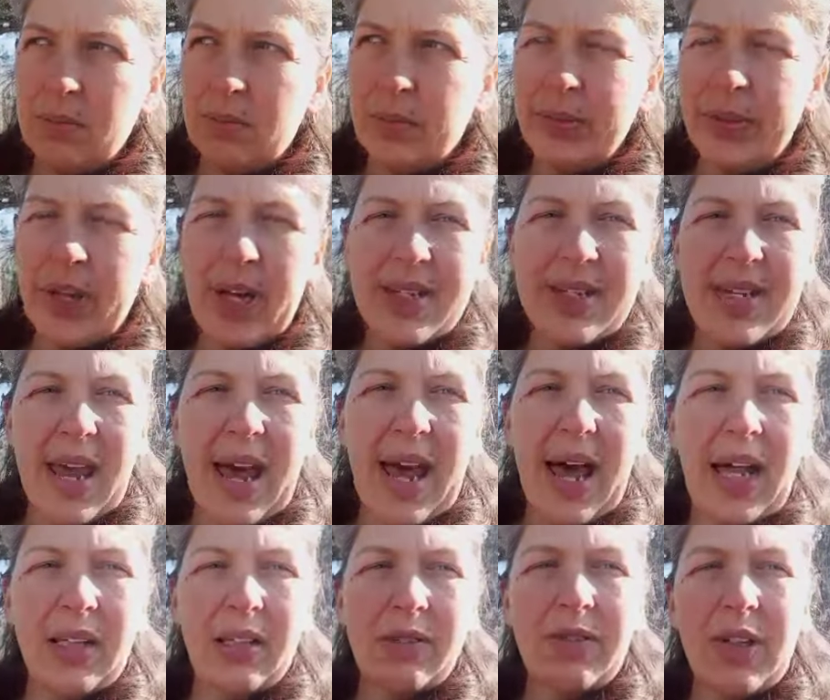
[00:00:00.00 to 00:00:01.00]
But that's a
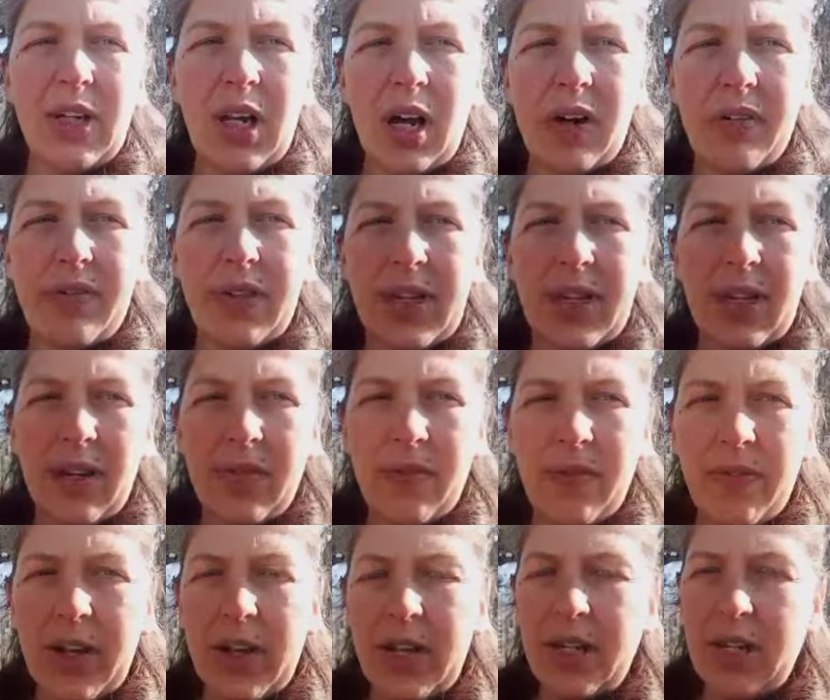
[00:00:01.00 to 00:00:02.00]
hell of a lot of
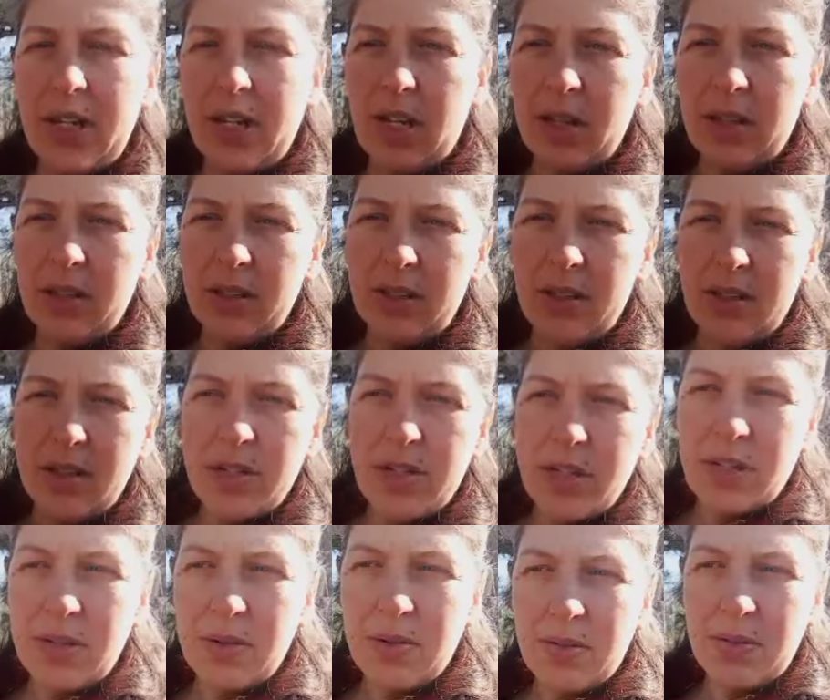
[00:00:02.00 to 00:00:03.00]

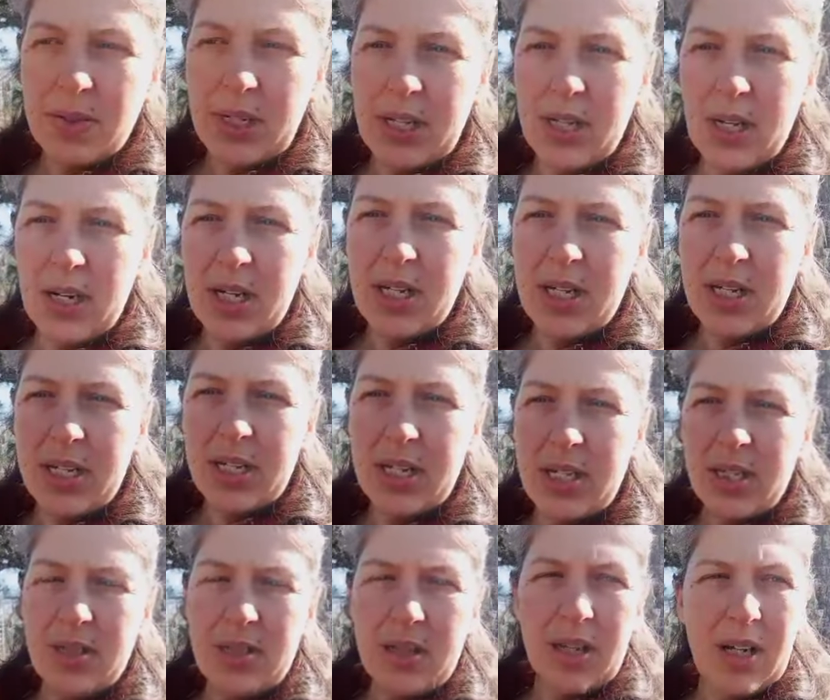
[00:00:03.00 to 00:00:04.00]
inconvenience,
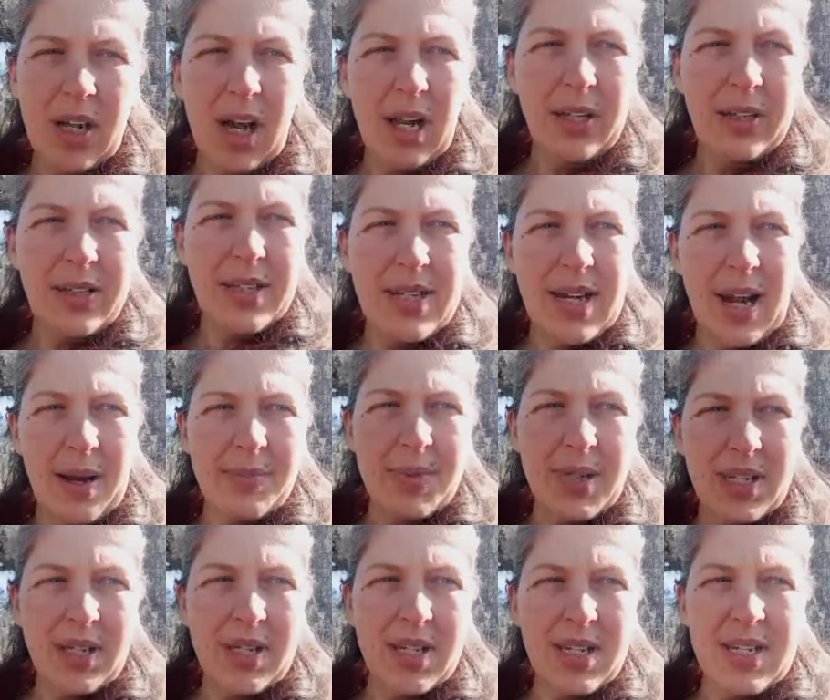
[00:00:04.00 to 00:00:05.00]
because the collar
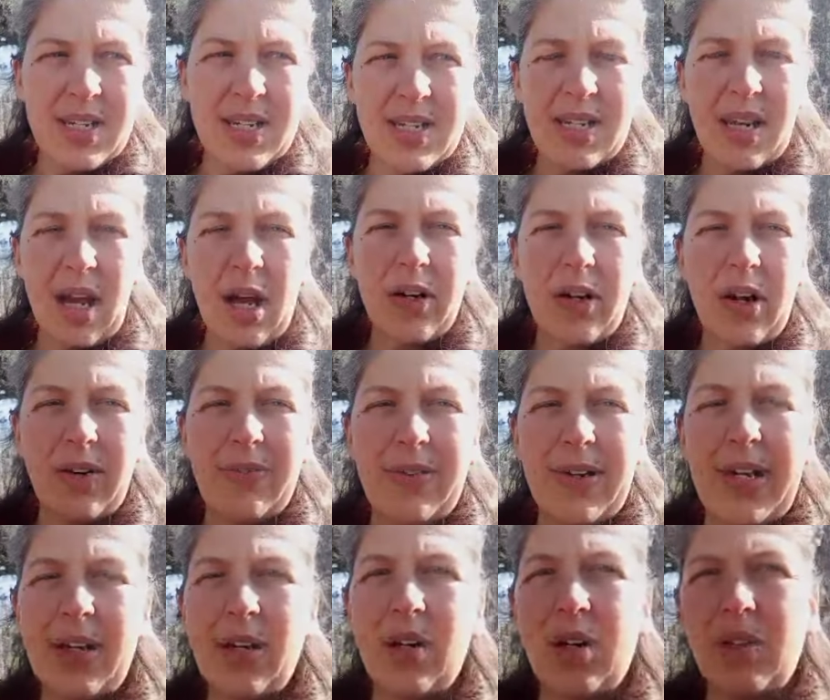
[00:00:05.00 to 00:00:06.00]
snapped and because he's got no
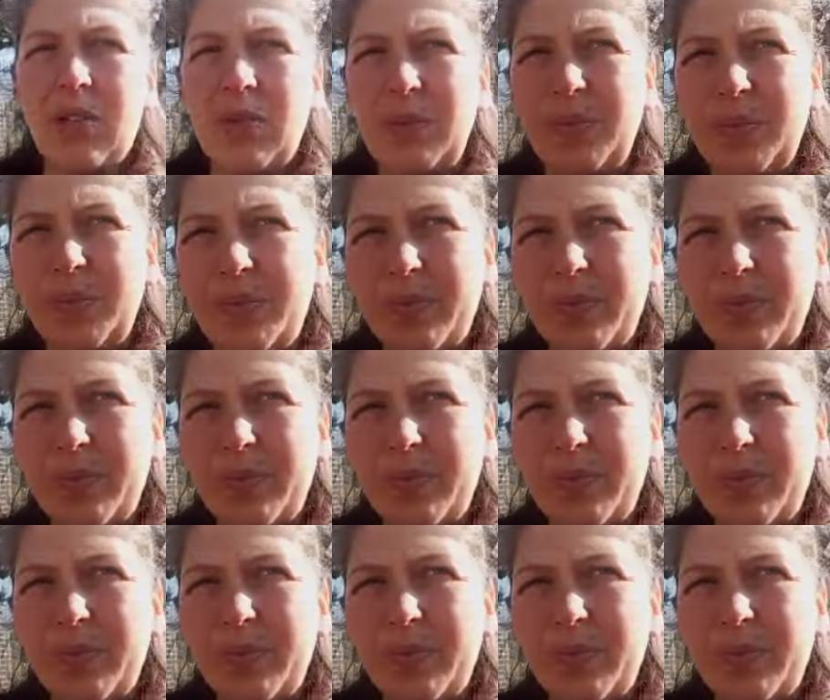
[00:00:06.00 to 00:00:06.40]
recall.